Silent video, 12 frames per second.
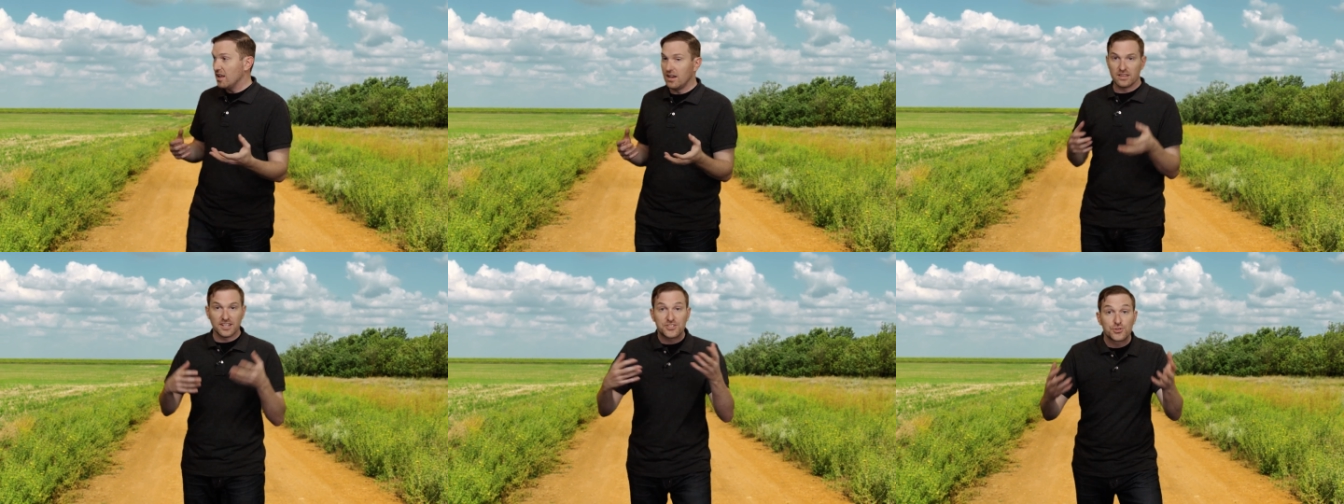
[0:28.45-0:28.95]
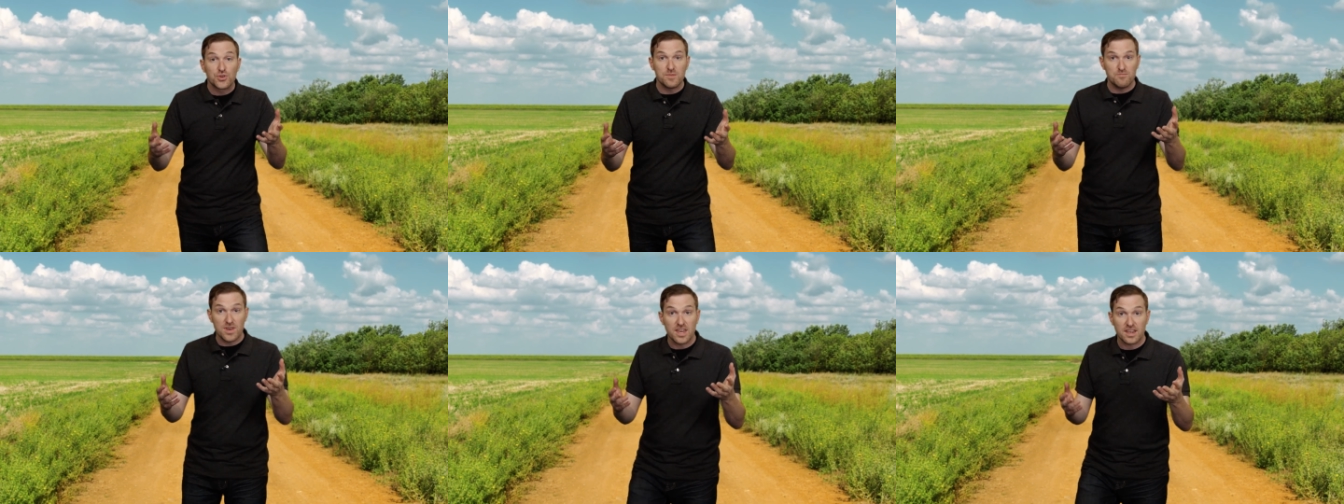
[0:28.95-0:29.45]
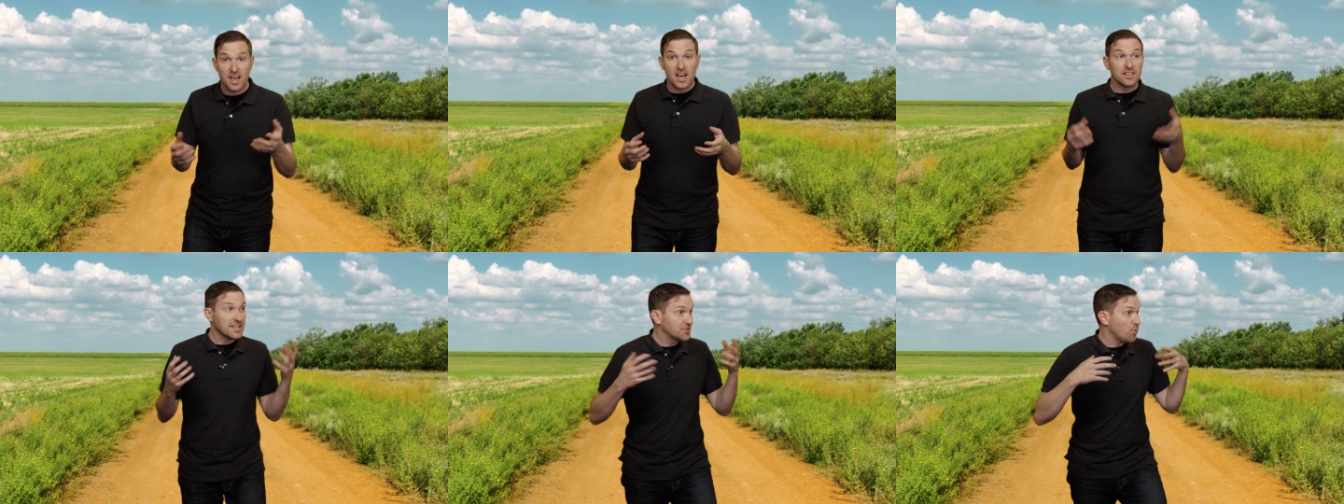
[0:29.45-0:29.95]
let's dream big,
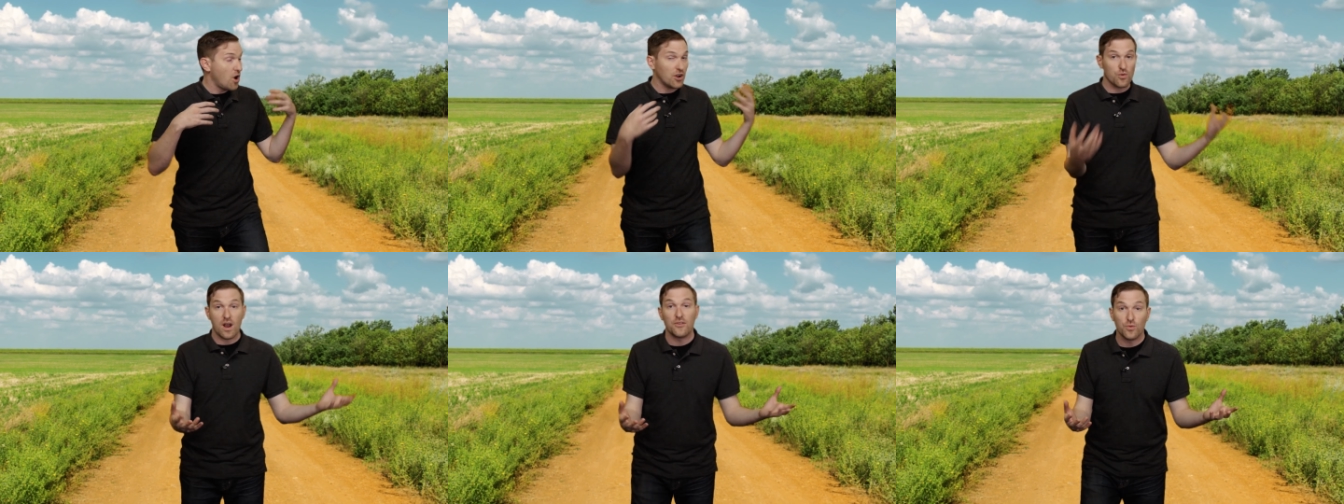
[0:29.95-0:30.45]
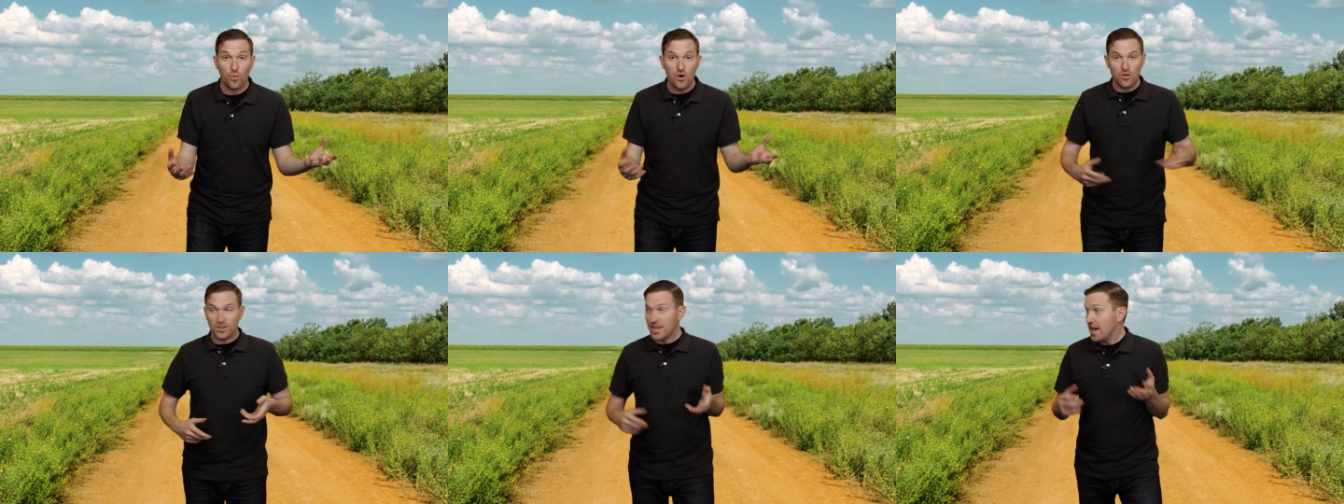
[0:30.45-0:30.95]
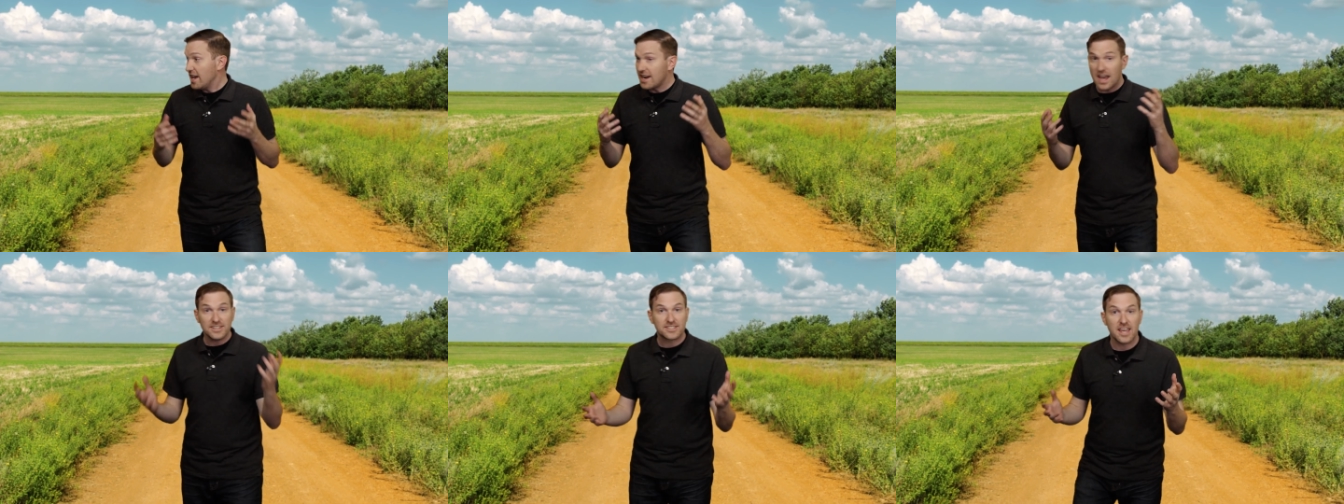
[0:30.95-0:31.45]
let's walk around the world. And
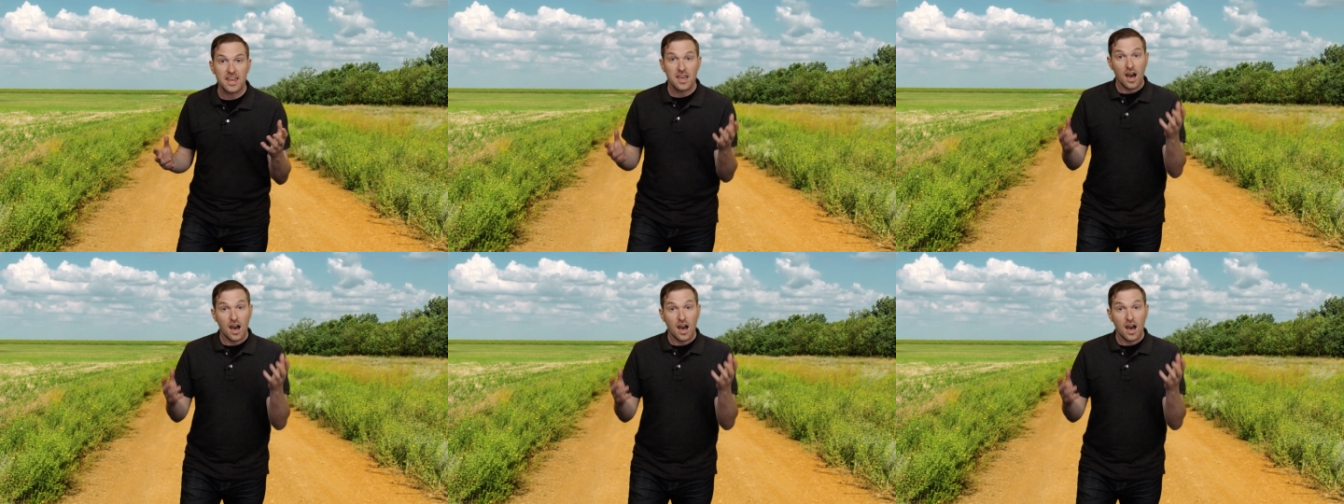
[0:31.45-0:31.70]
I say,